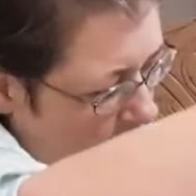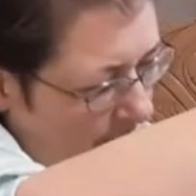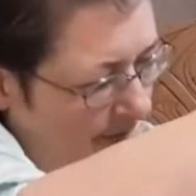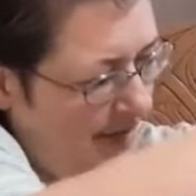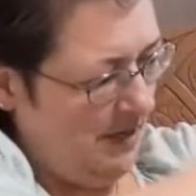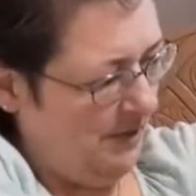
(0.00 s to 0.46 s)

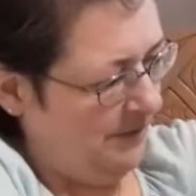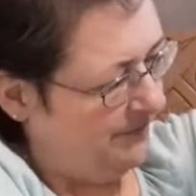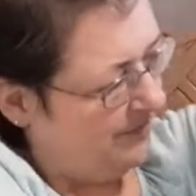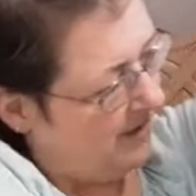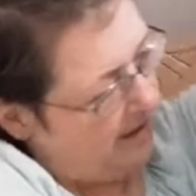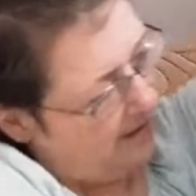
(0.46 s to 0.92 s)
you know,
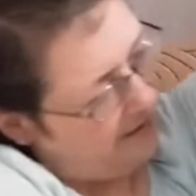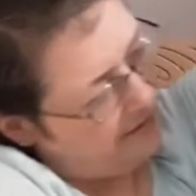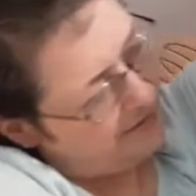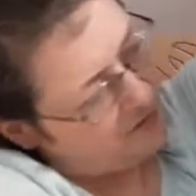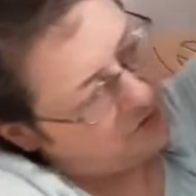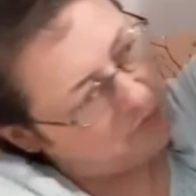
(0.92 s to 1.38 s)

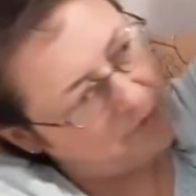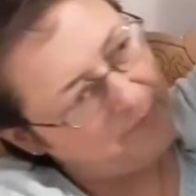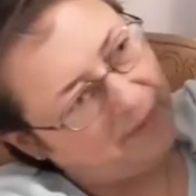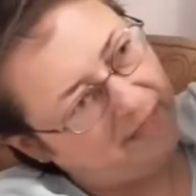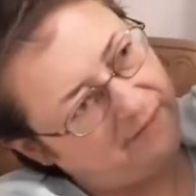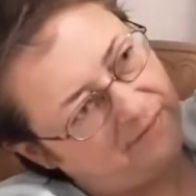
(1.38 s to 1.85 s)
there's three
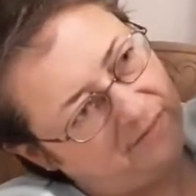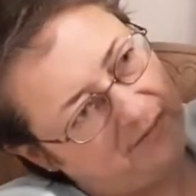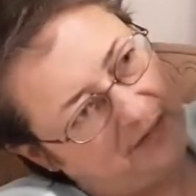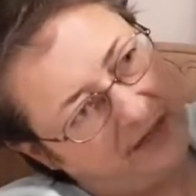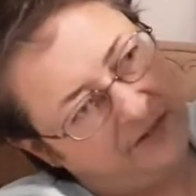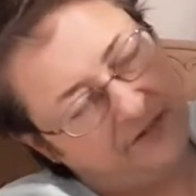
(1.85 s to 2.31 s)
places
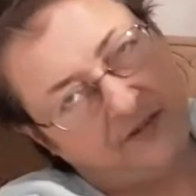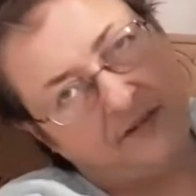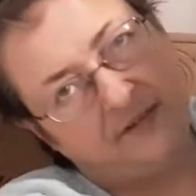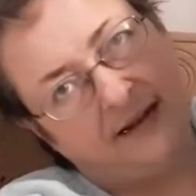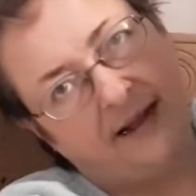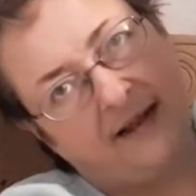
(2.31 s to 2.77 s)
that I see
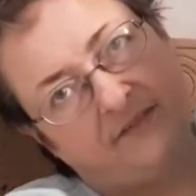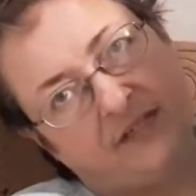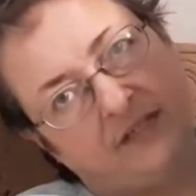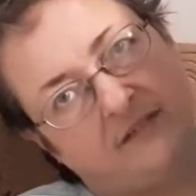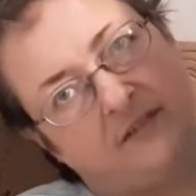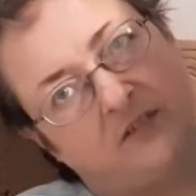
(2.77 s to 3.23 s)
that have
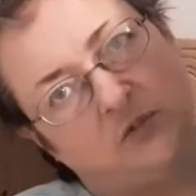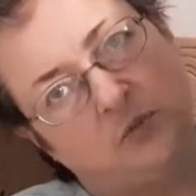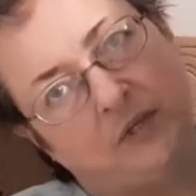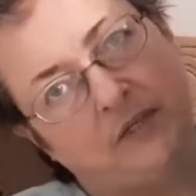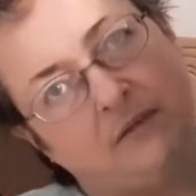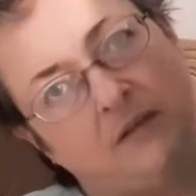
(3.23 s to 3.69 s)
it. There's
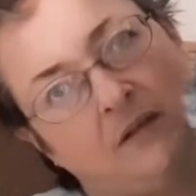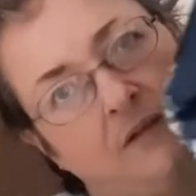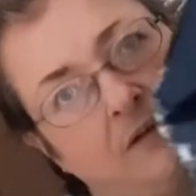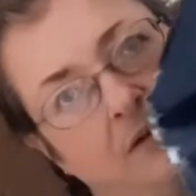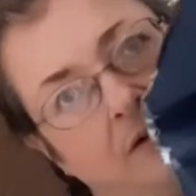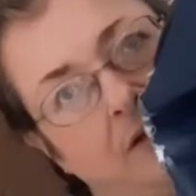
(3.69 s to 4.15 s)
one
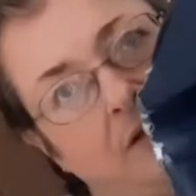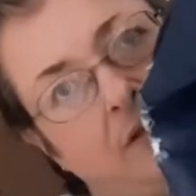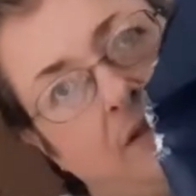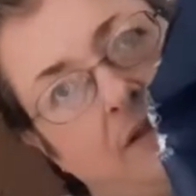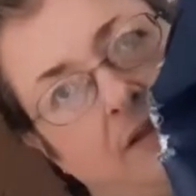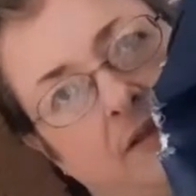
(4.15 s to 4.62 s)
here,
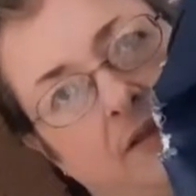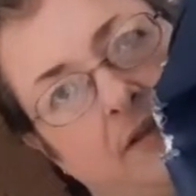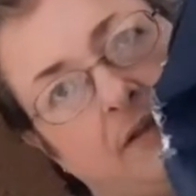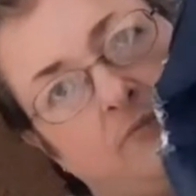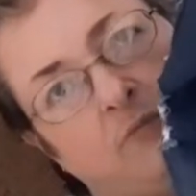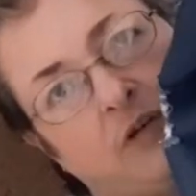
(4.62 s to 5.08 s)

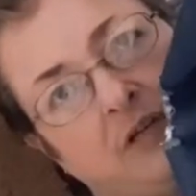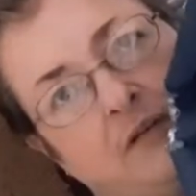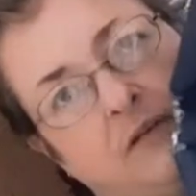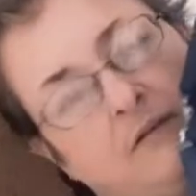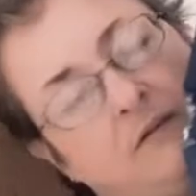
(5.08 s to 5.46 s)
and one